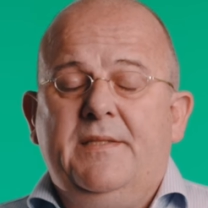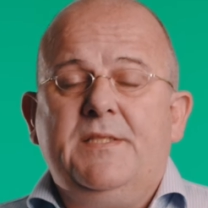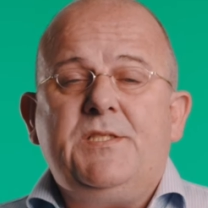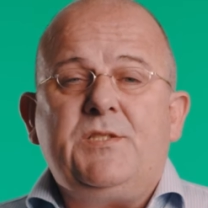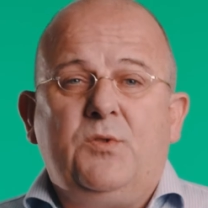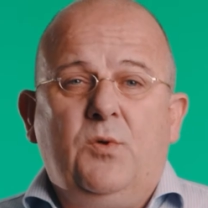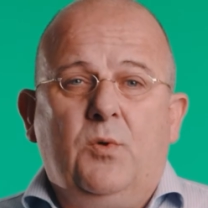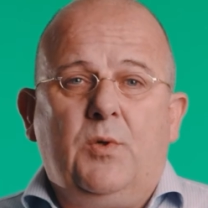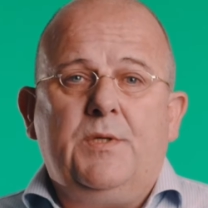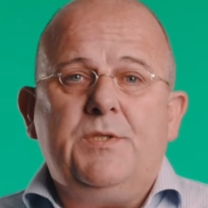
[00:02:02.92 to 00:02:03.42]
this
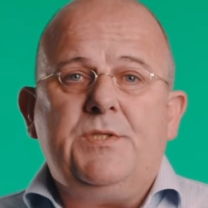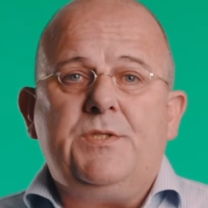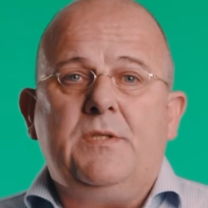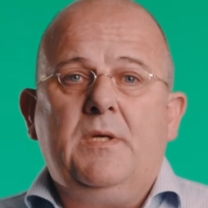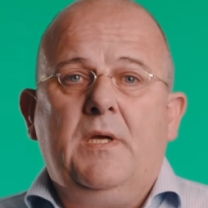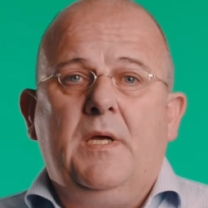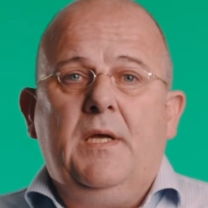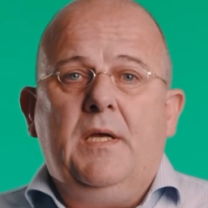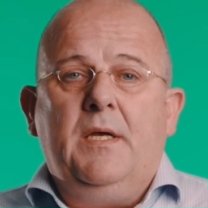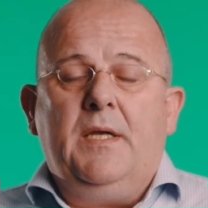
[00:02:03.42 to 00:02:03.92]
course
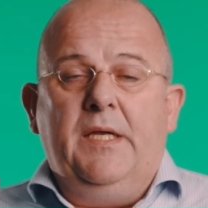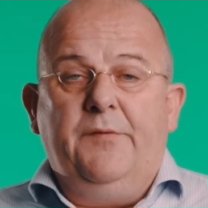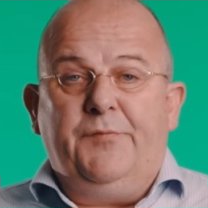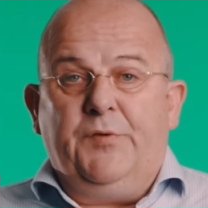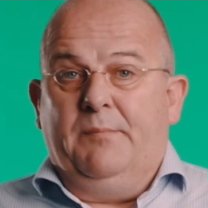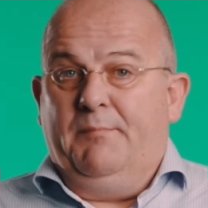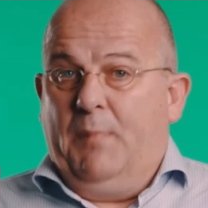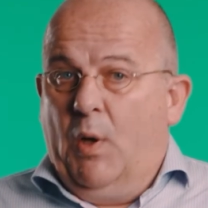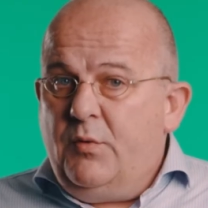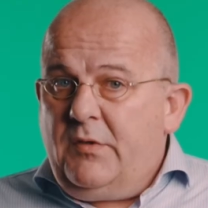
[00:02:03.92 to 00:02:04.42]
if
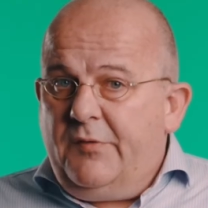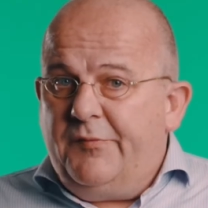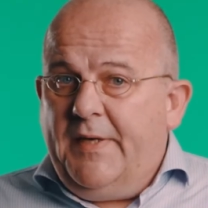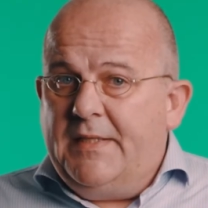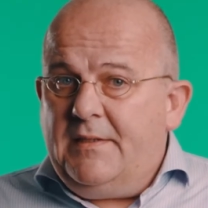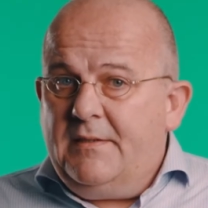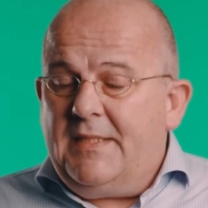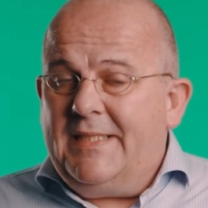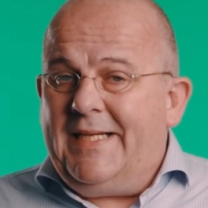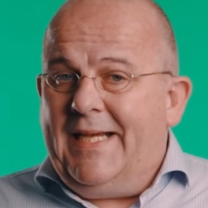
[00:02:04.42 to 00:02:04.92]
you're
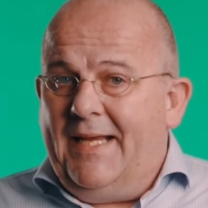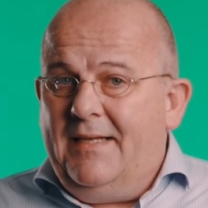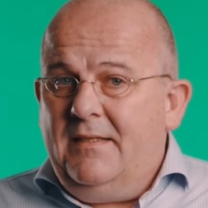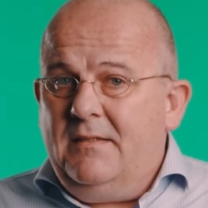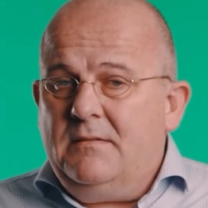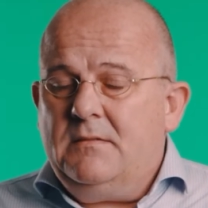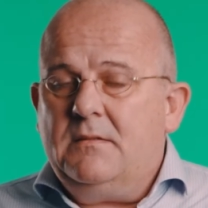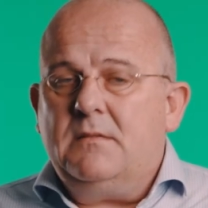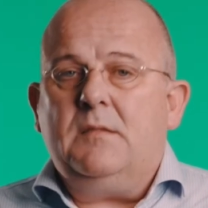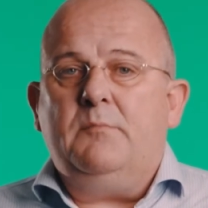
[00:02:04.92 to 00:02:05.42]
motivated
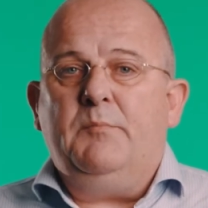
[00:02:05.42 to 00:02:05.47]
again,